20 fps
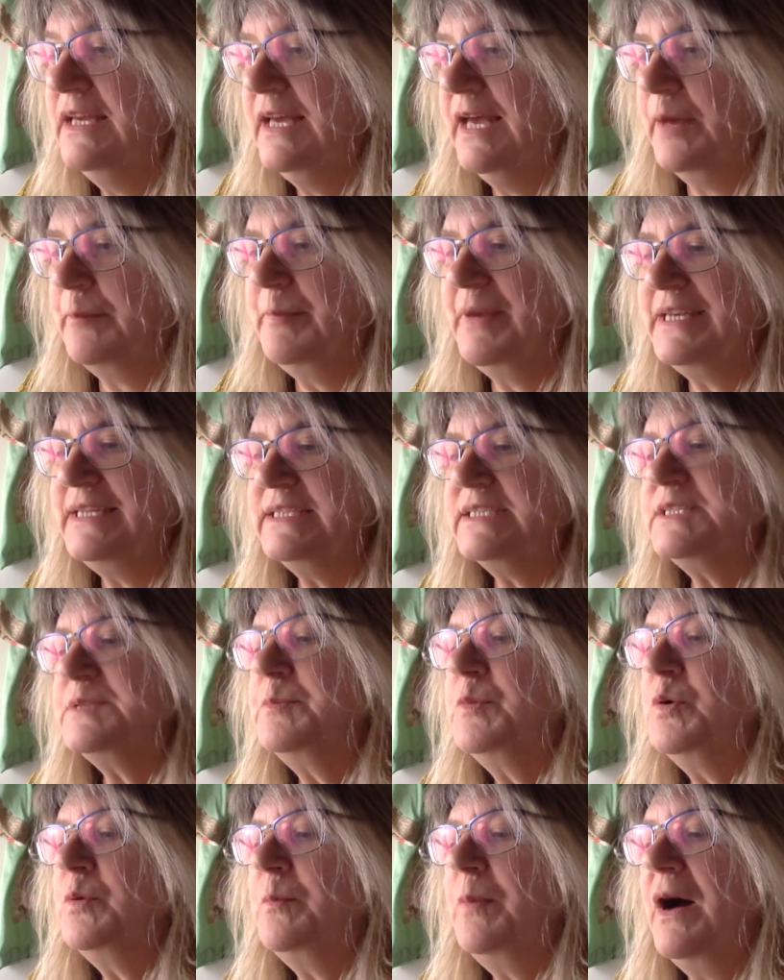and made a
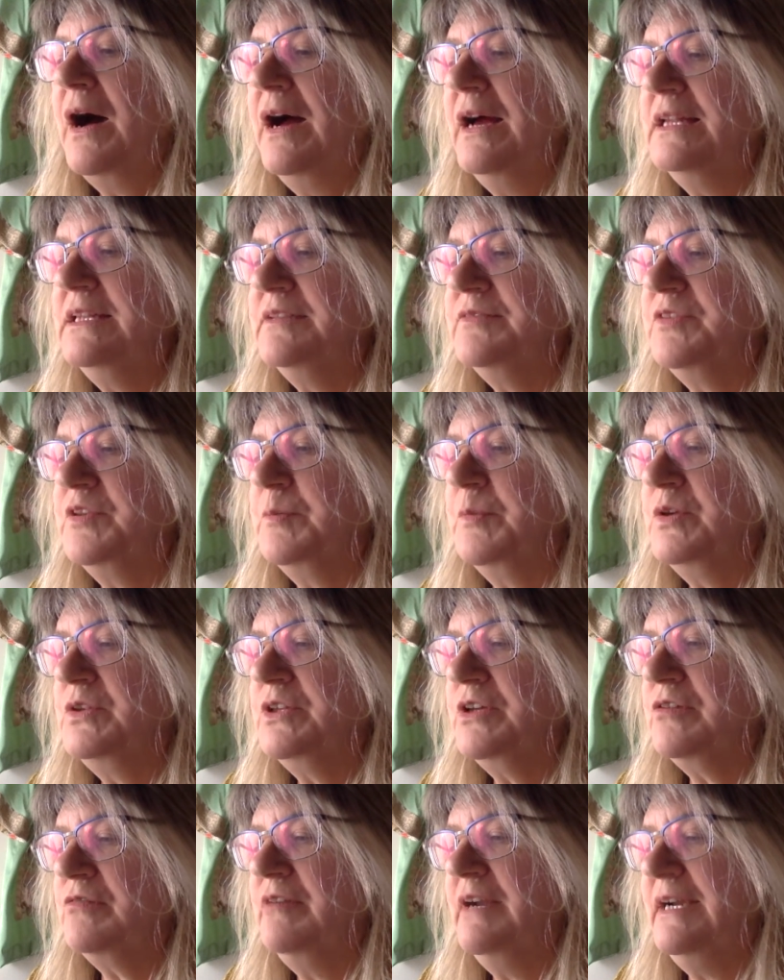small pile of them on
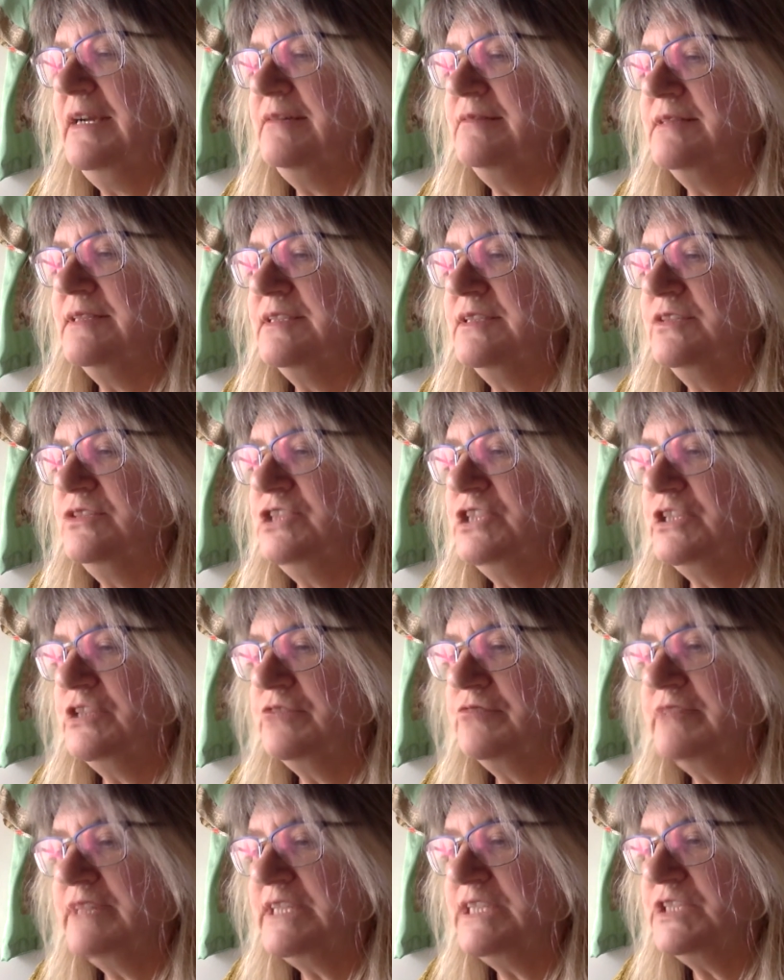the ground so she
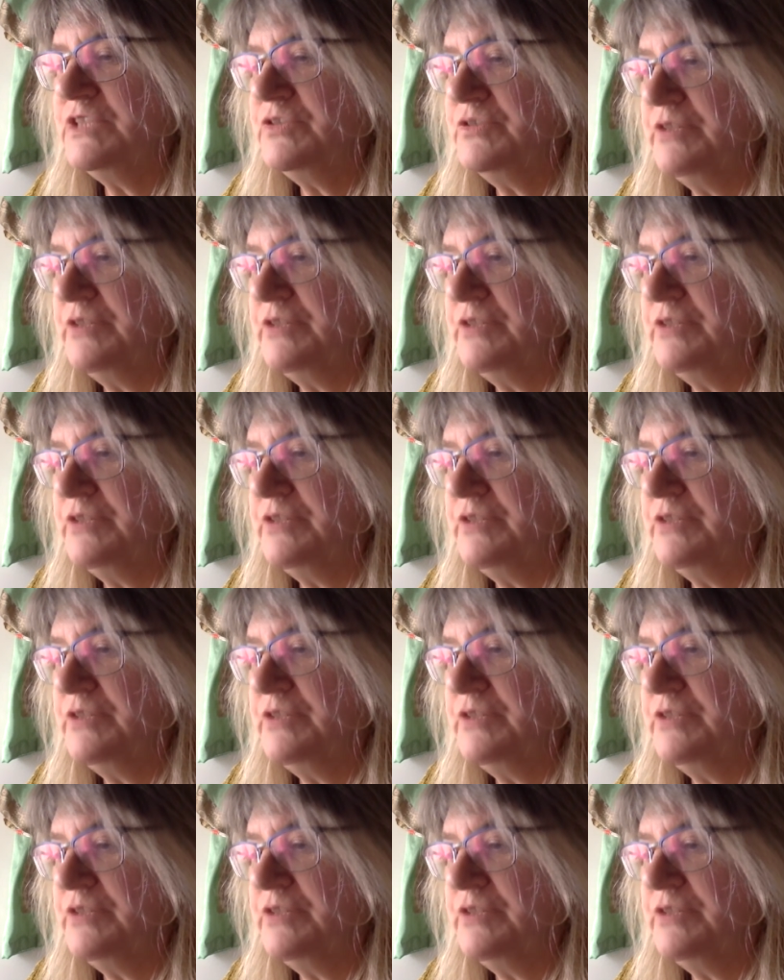could reach